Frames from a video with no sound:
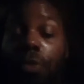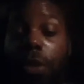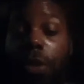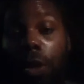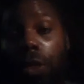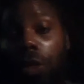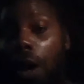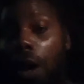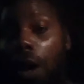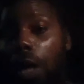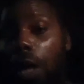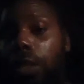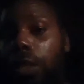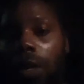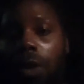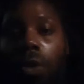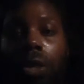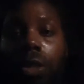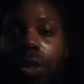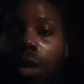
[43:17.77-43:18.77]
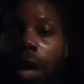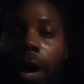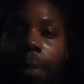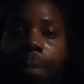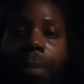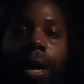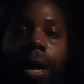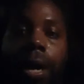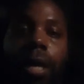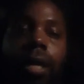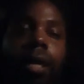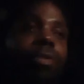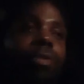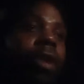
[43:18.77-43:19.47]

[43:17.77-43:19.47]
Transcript: Your thoughts are going to start being different.